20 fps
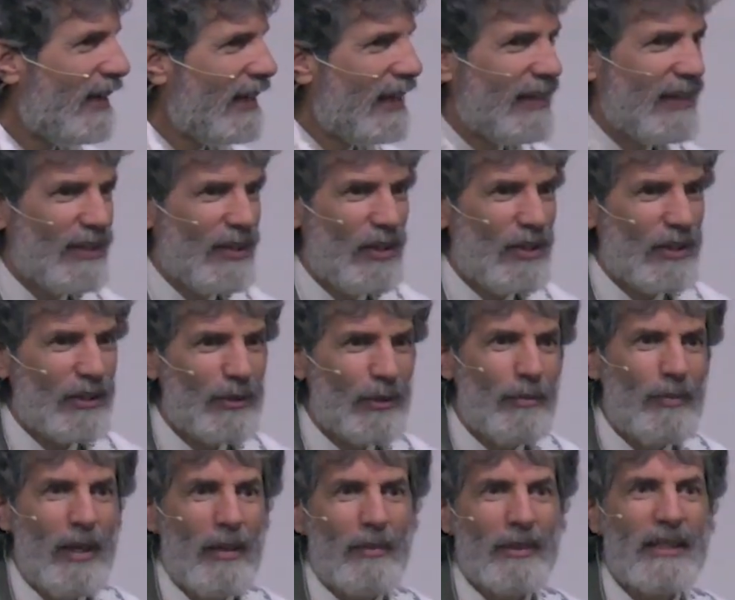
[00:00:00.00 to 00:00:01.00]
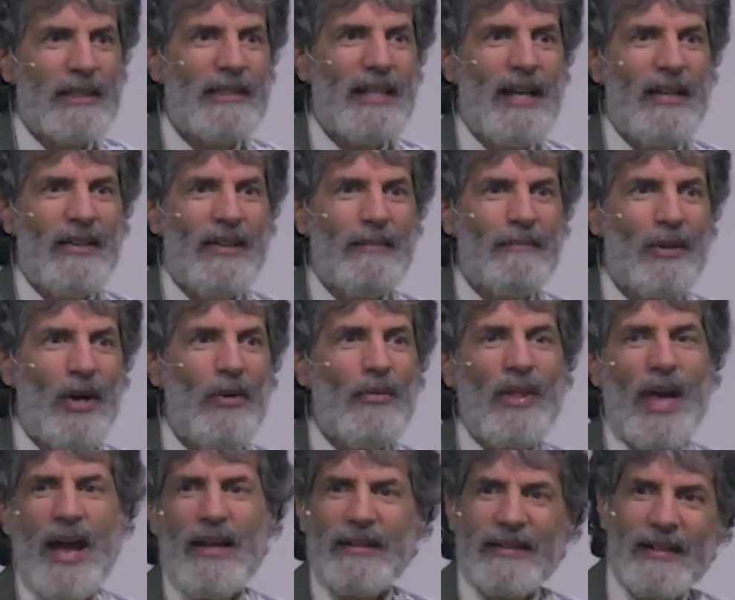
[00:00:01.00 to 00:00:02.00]
And then the locals would be able to tell them,
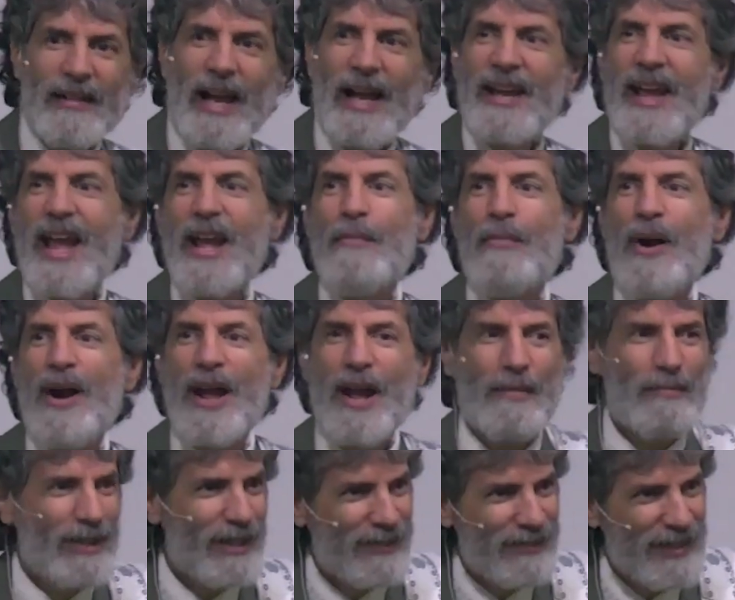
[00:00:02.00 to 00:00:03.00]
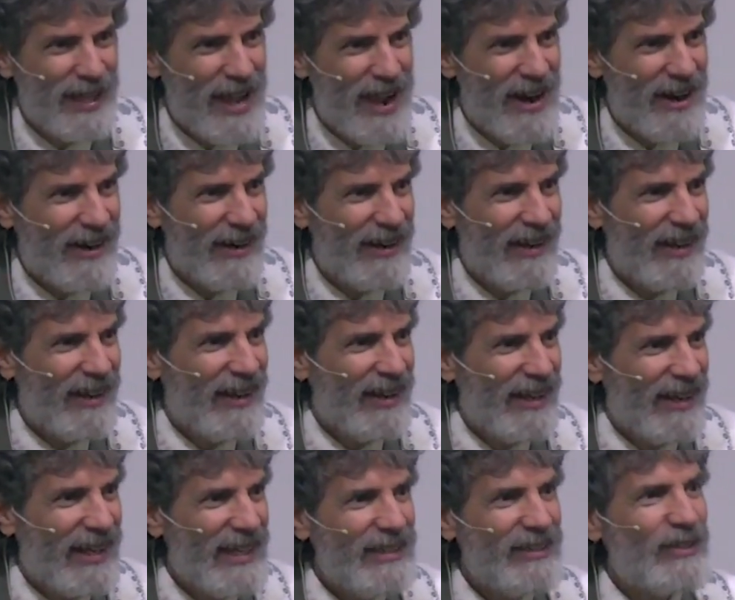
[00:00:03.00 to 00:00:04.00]
oh, that guy Abraham lived there.
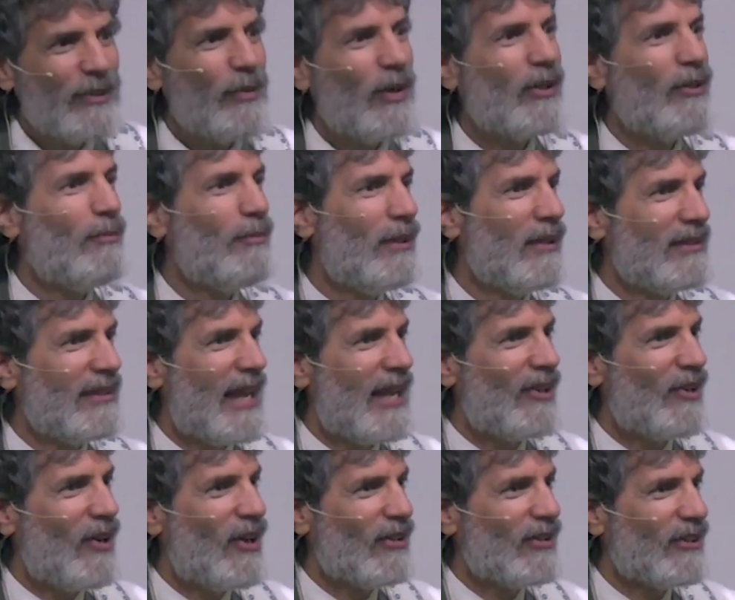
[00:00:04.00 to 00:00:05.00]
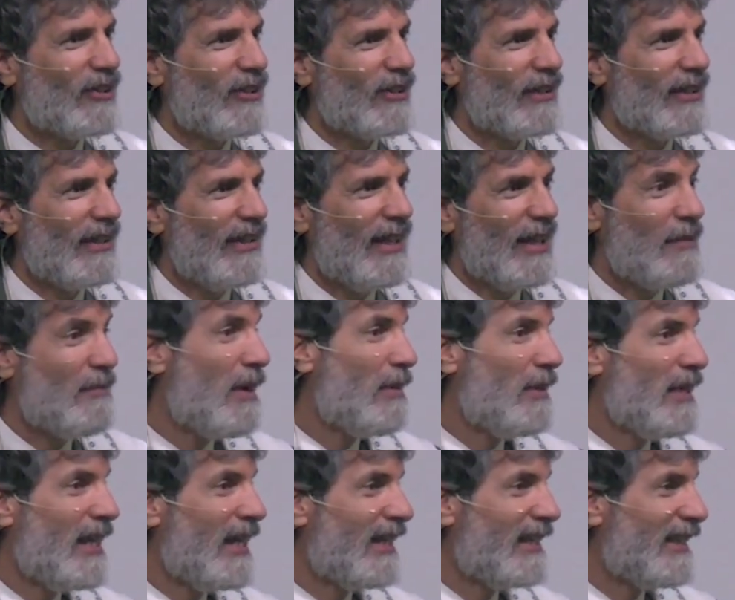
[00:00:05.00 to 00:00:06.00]
He's the one who built that altar. And
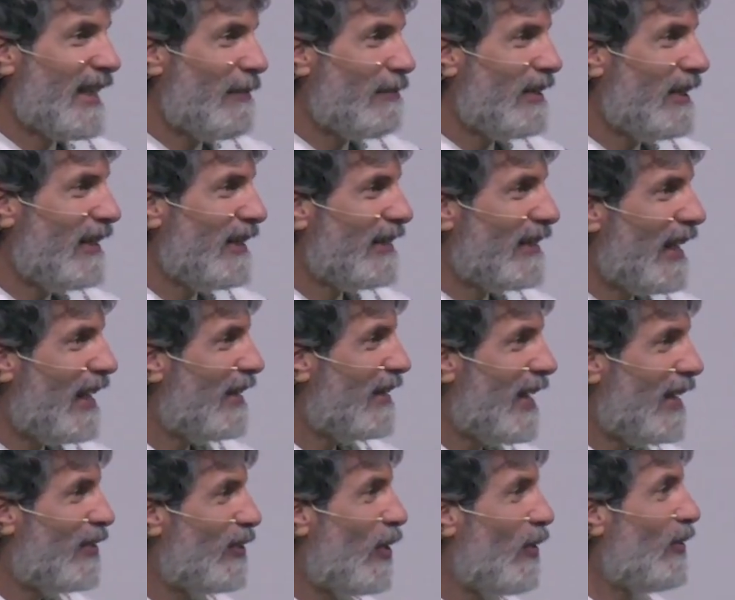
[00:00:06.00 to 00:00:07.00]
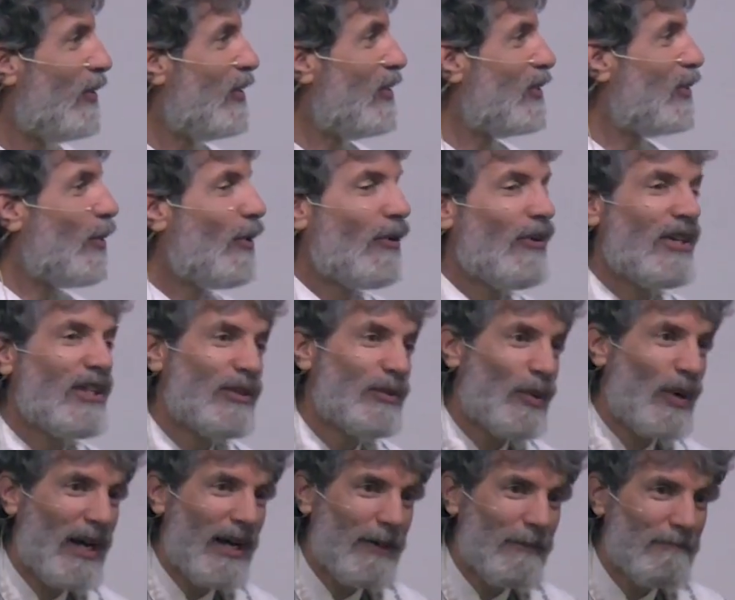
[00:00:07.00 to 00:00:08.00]
maybe they accepted and, and, and told the story as
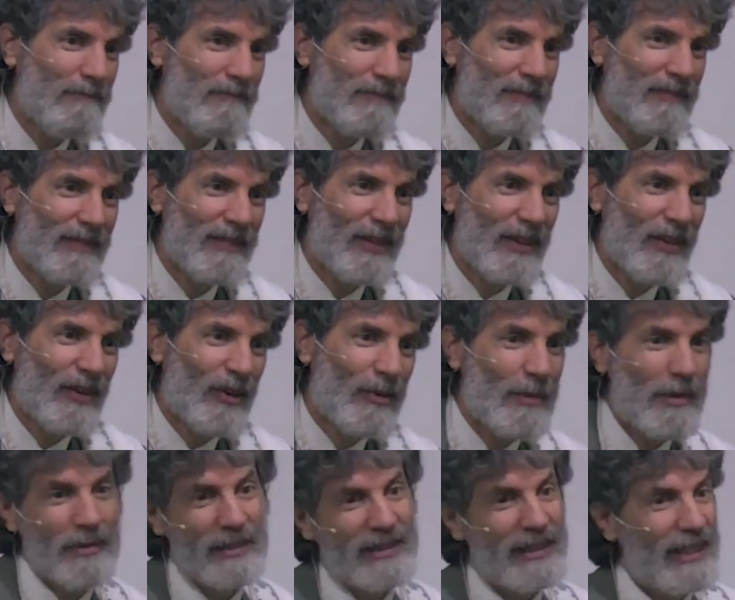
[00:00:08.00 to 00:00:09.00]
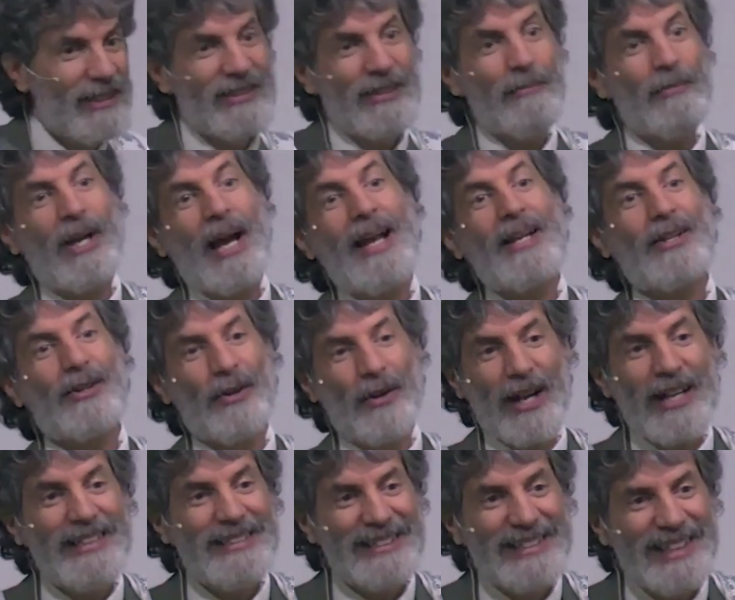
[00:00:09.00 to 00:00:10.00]
well. Or maybe they say, some kind of
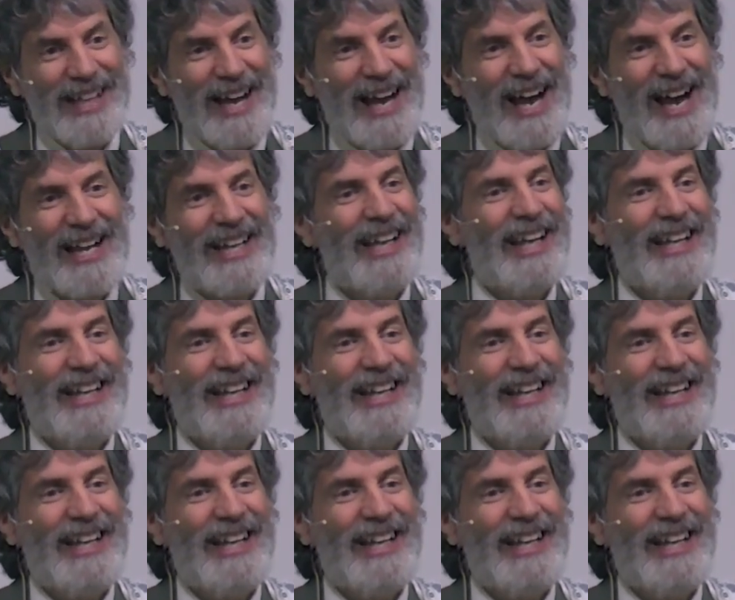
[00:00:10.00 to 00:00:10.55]
crazy guy.